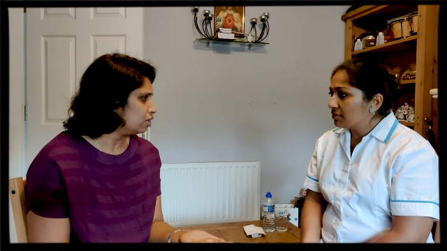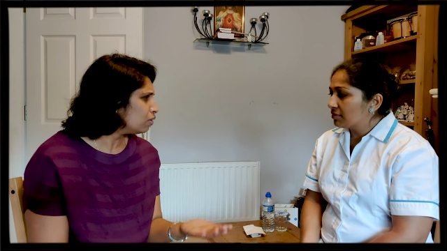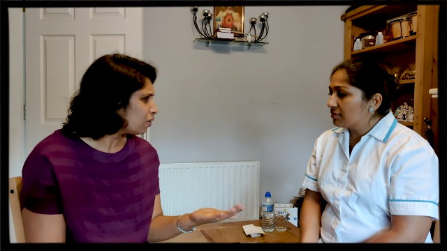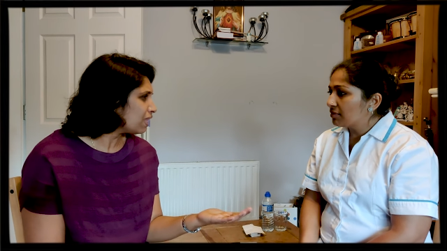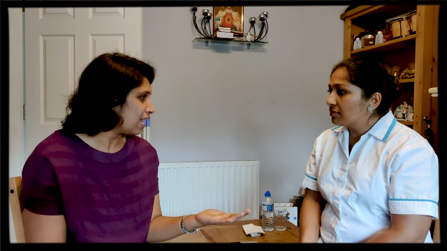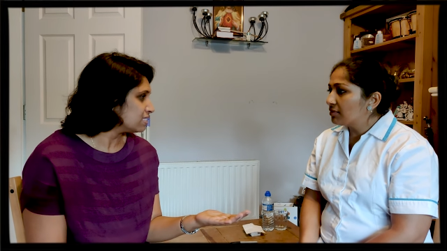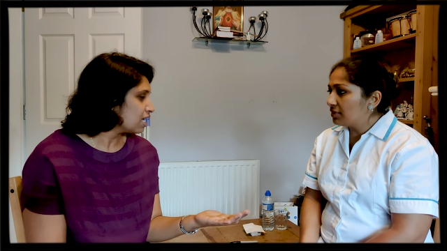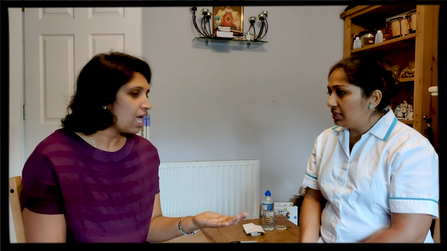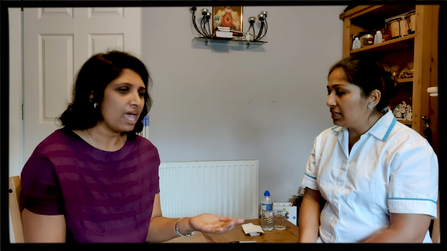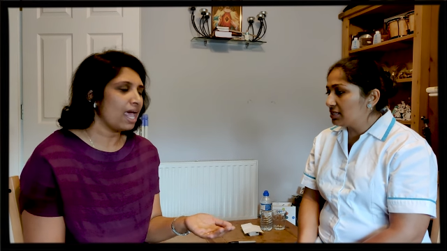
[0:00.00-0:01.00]
Speaker 1: You know
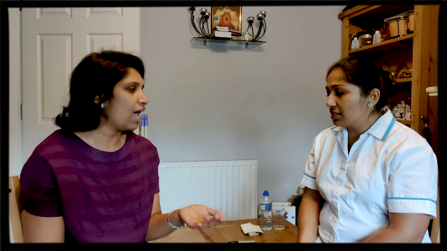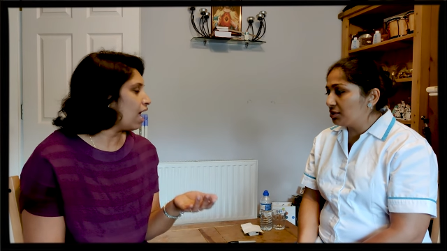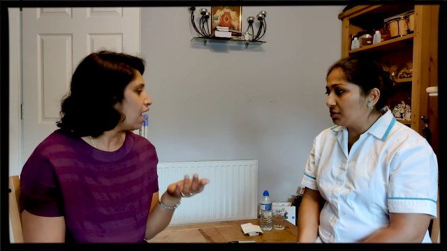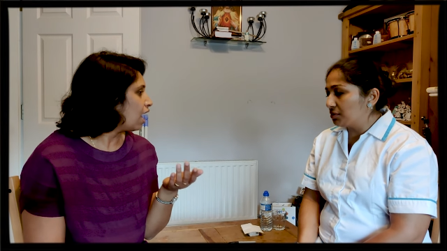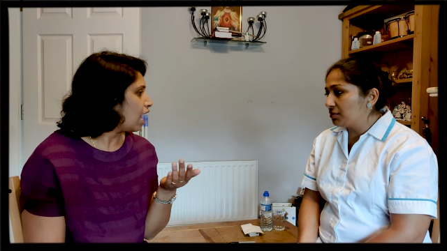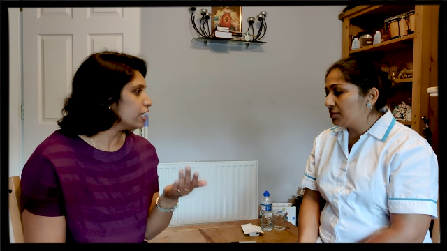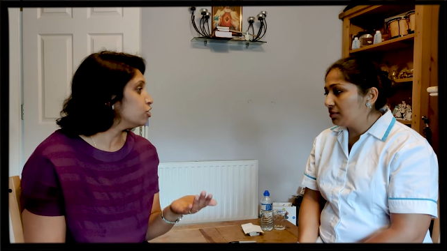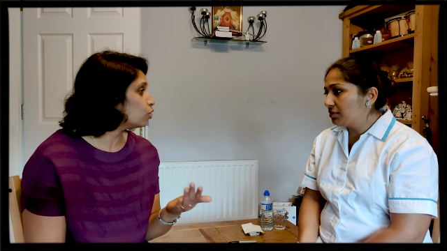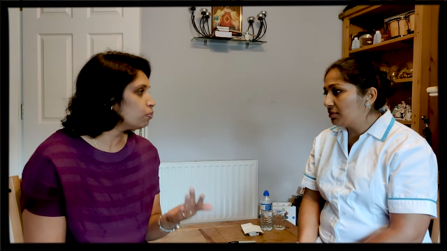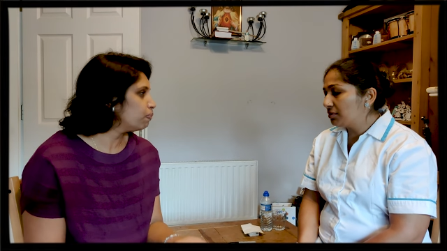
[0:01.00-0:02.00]
that? Yes, and I do. I
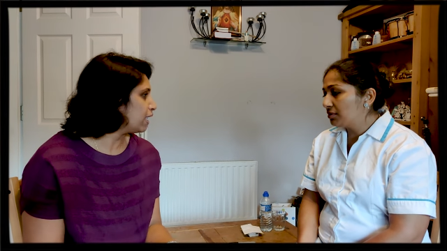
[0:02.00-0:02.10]
don't